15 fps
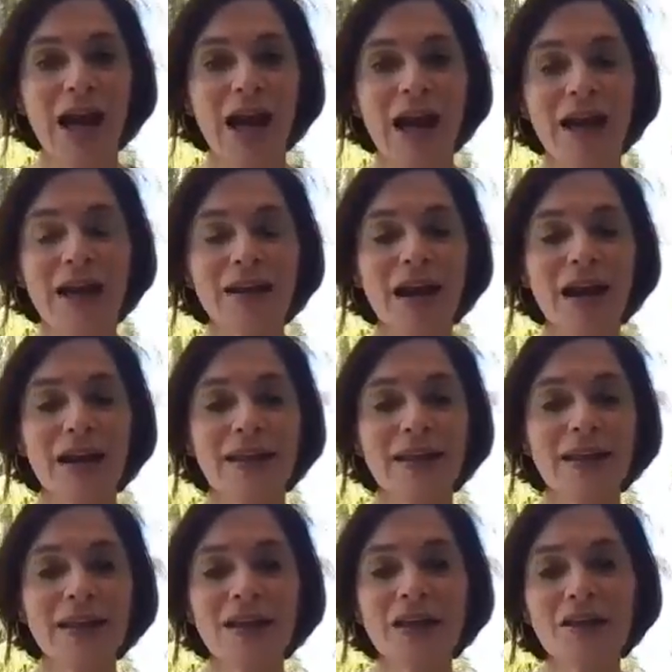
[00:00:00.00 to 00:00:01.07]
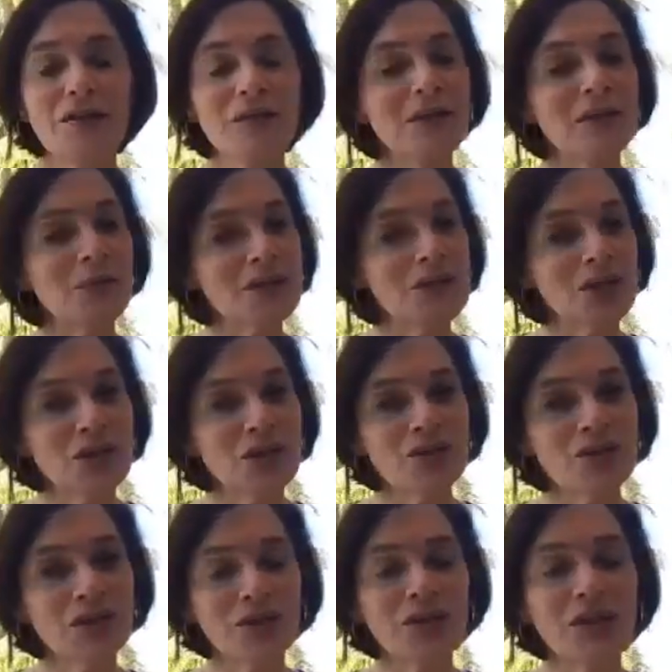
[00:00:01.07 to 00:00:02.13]
And I think, you know, there was a
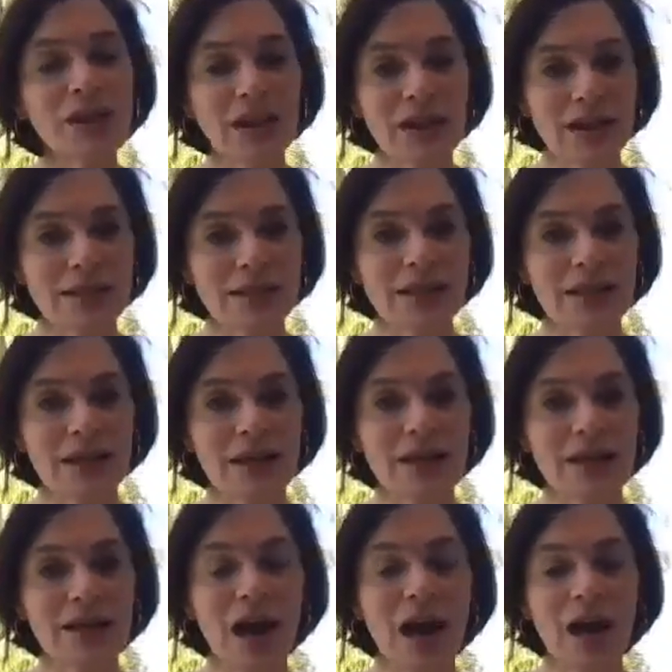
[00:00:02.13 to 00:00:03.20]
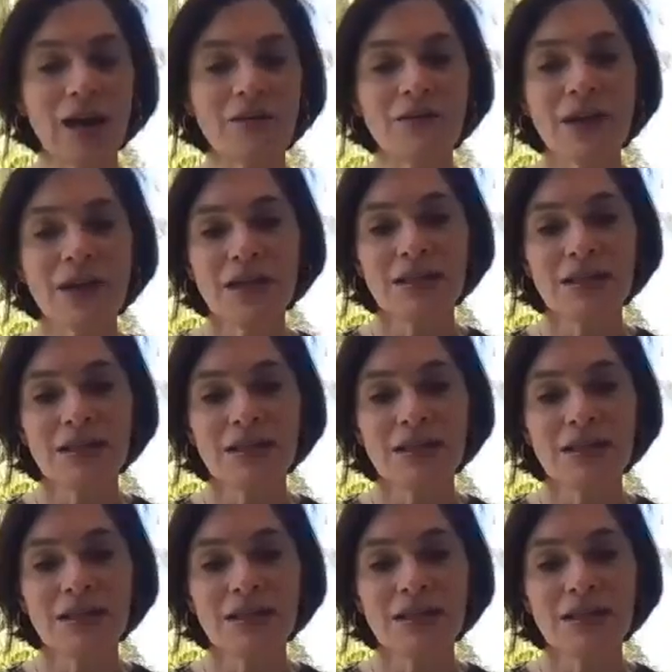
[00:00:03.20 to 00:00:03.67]
huge learning lesson there of